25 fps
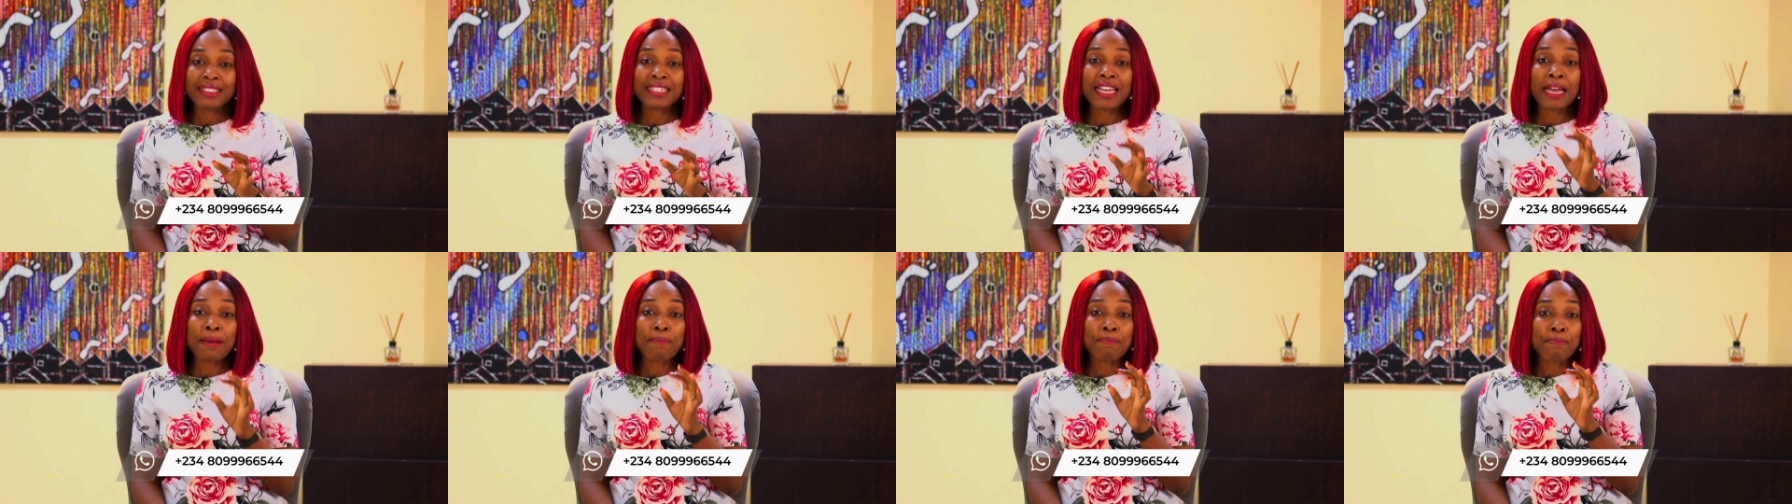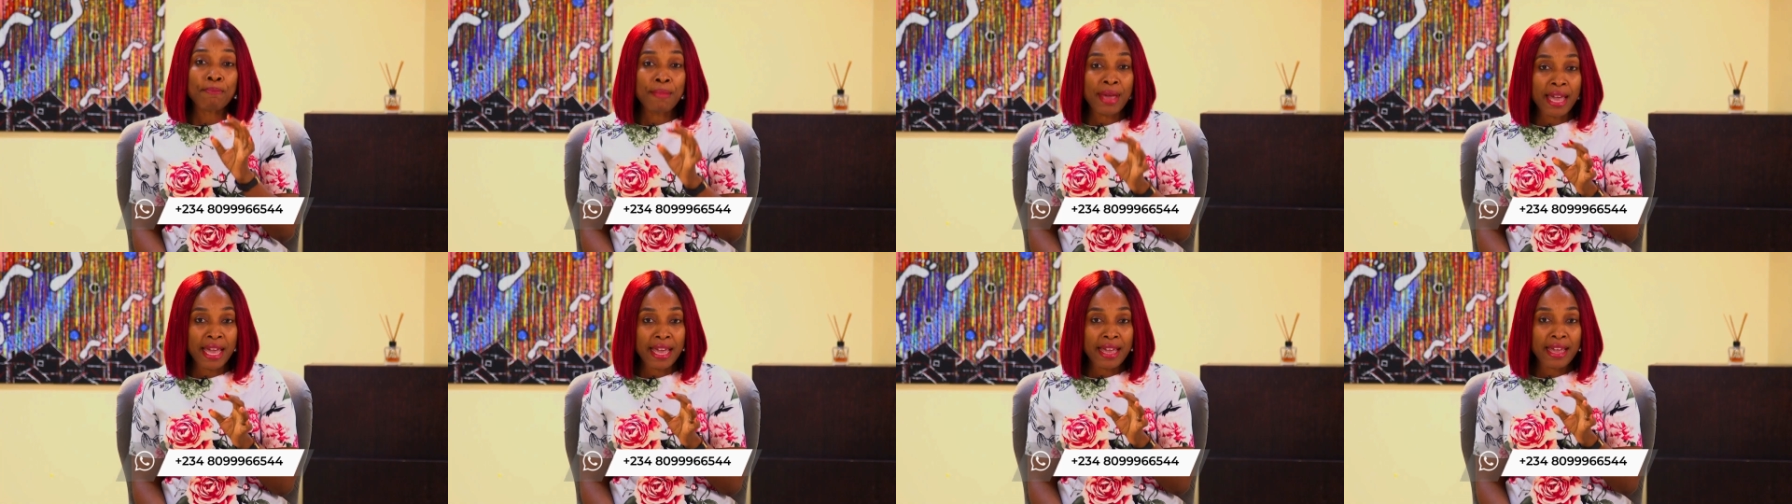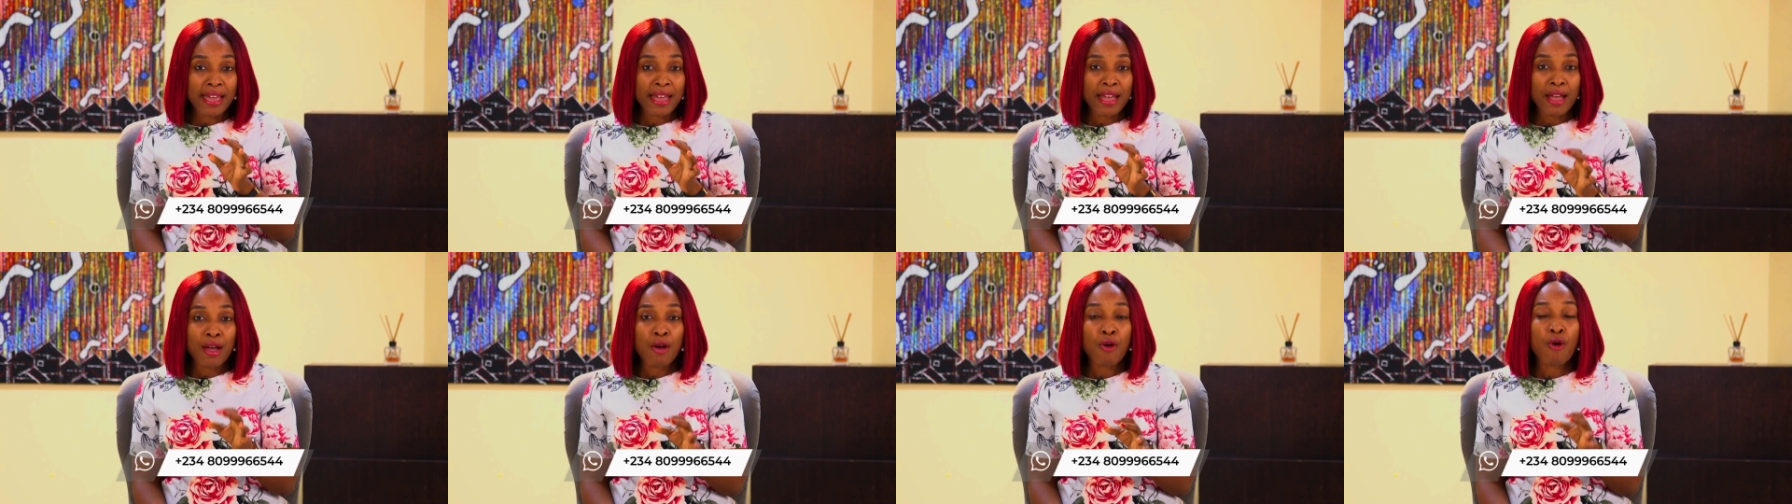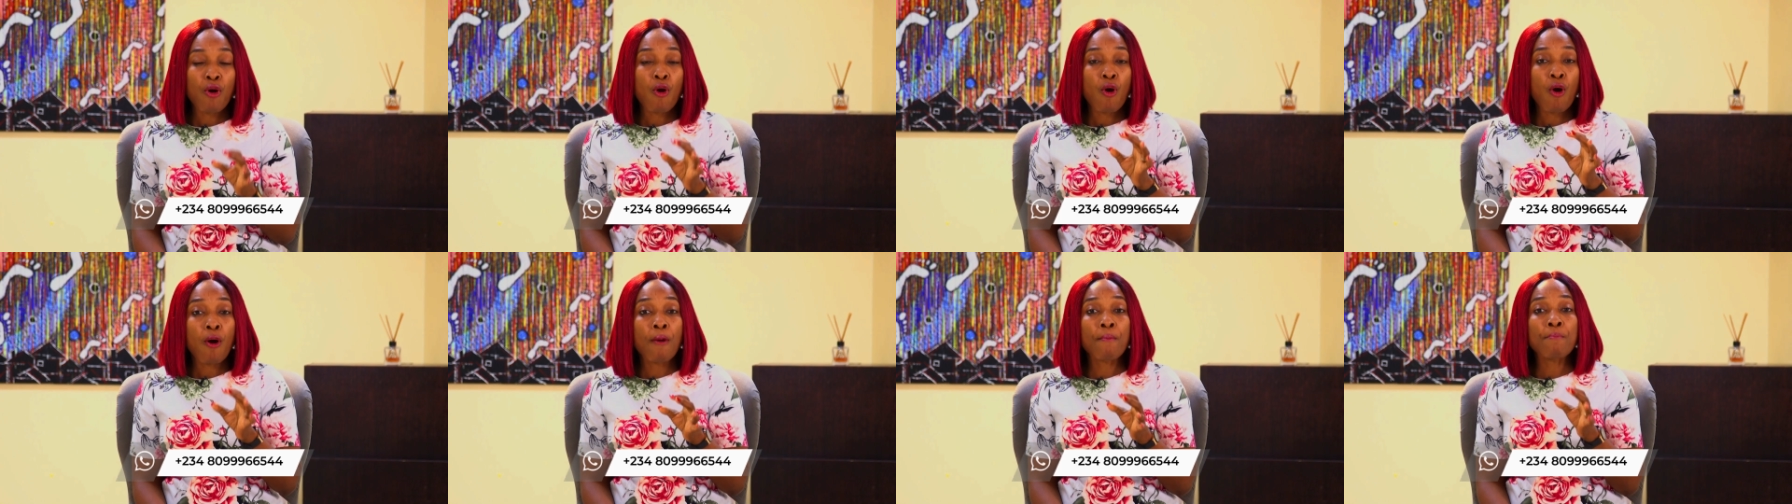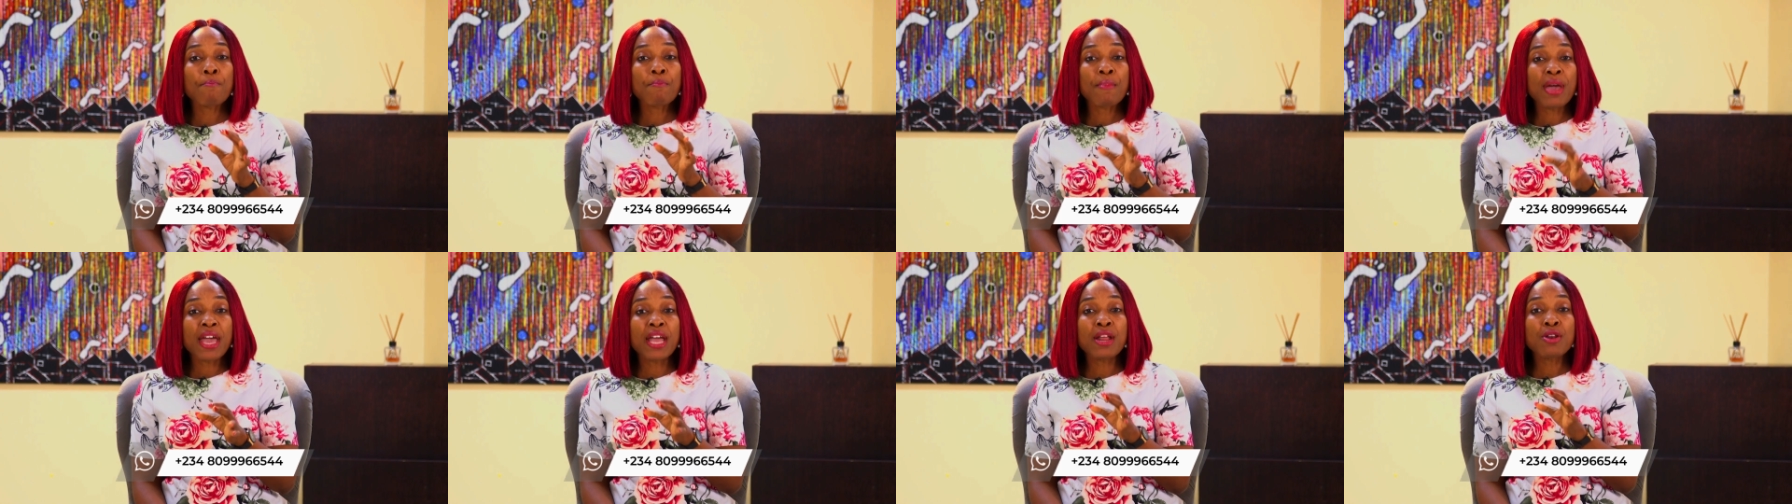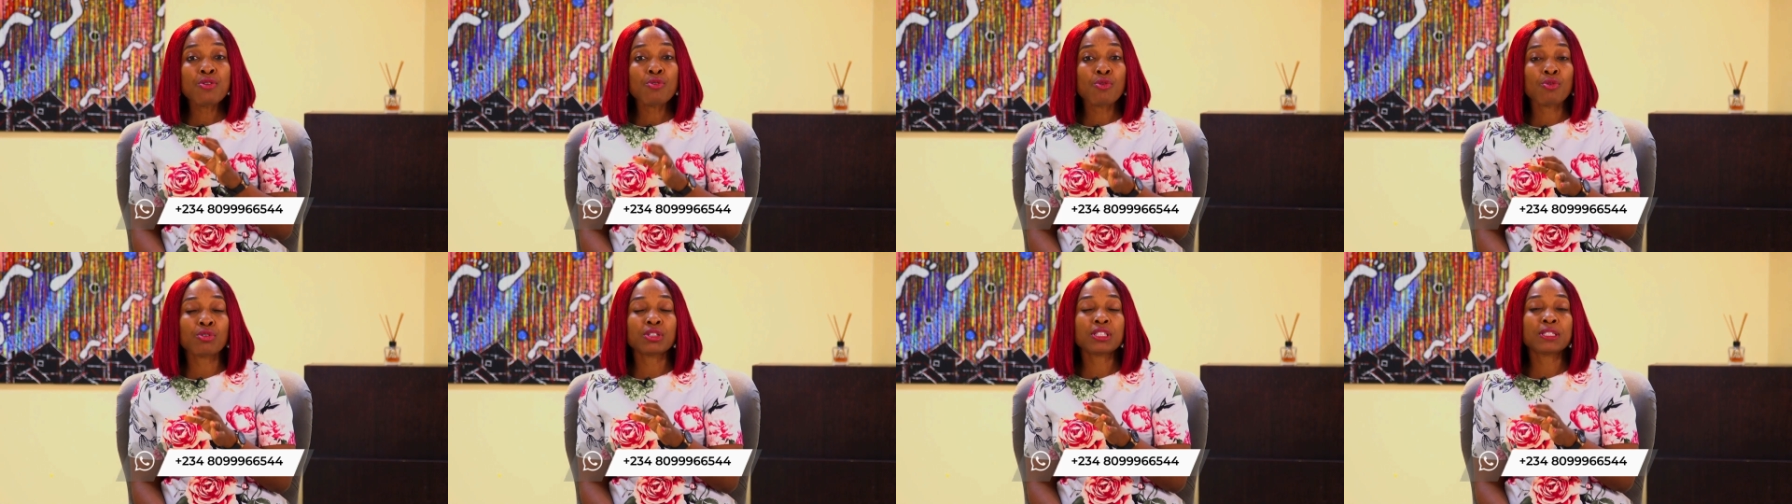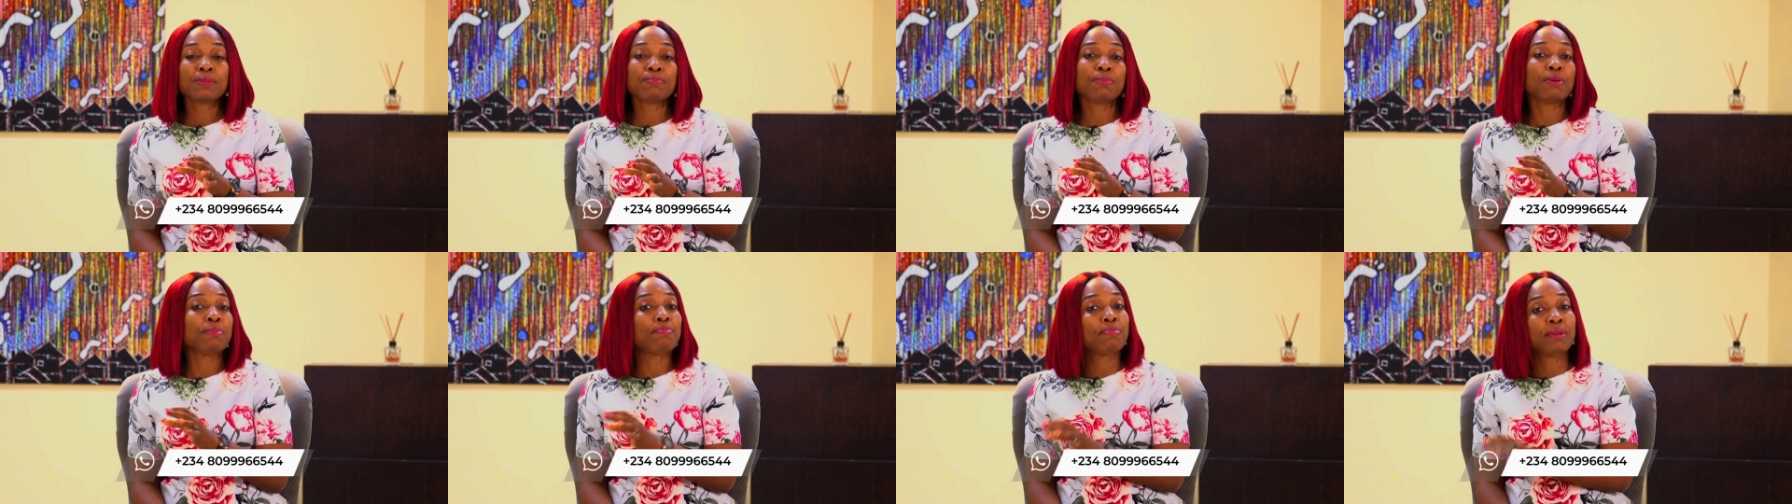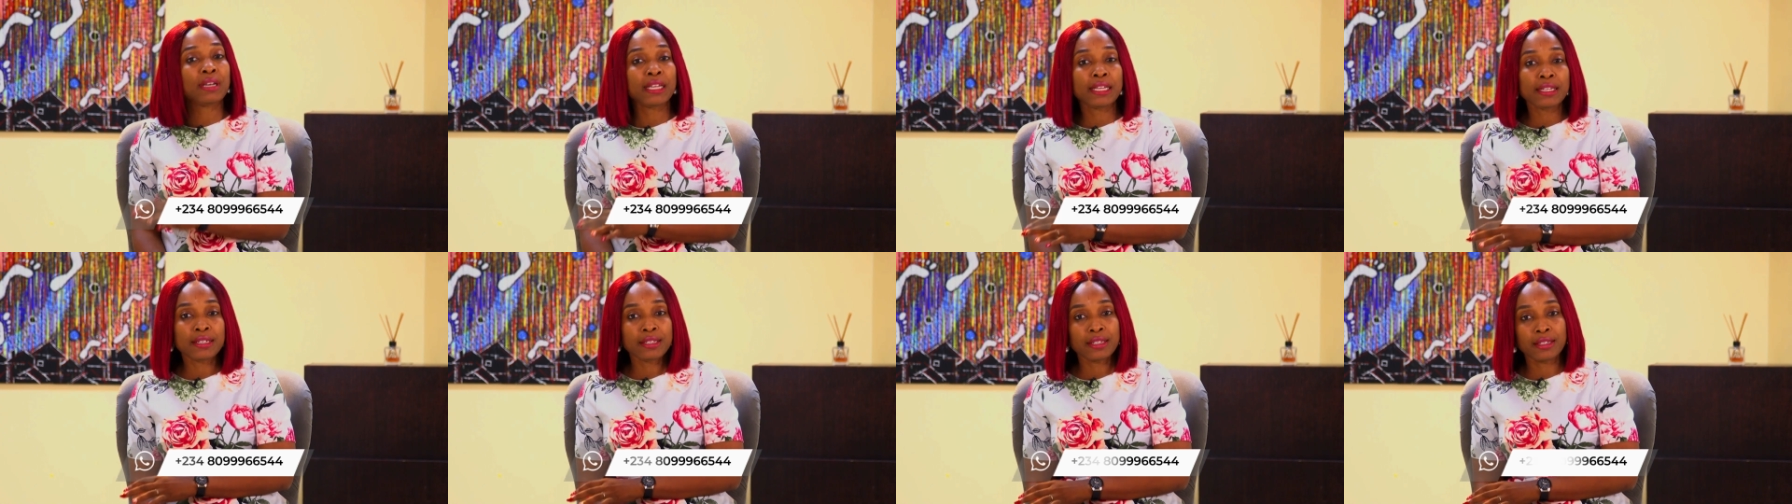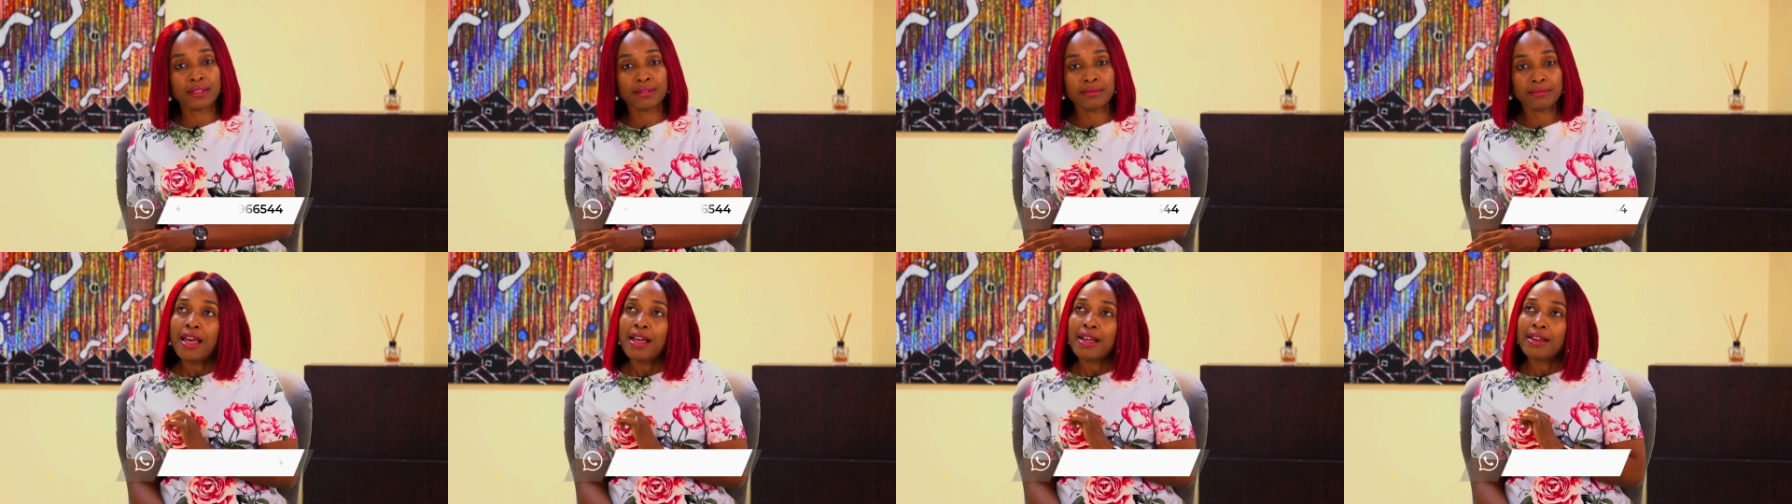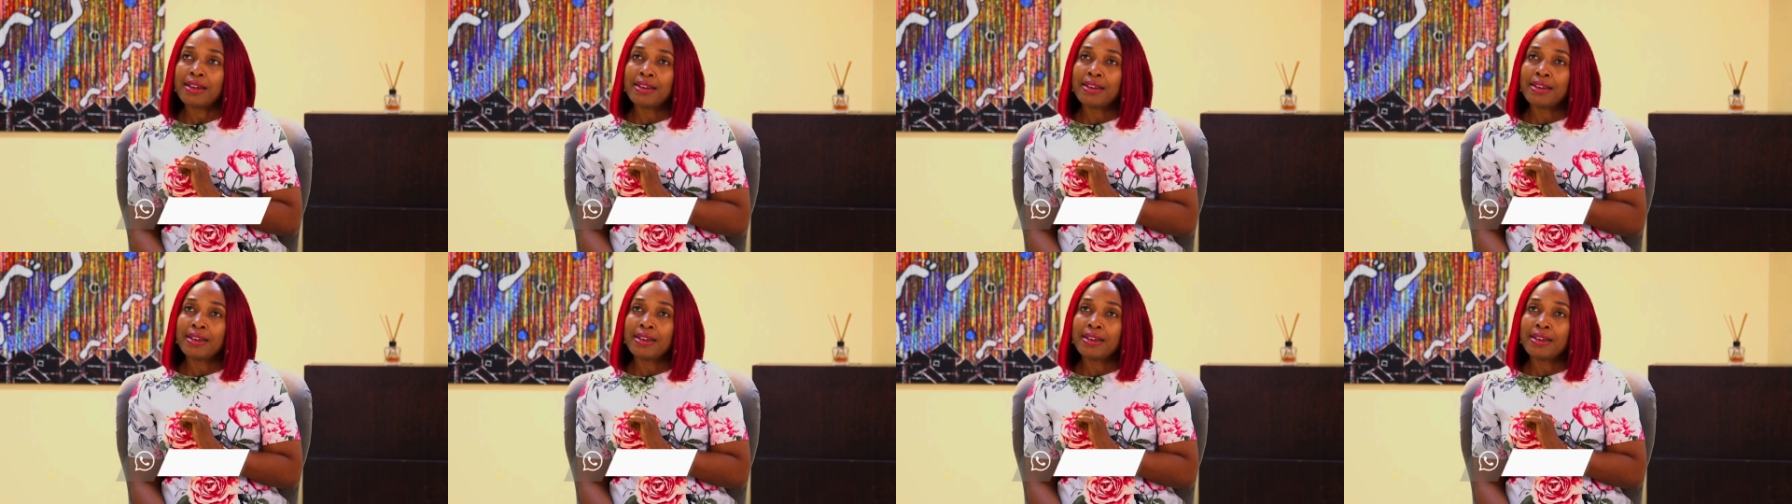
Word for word: There may or may not be bleeding.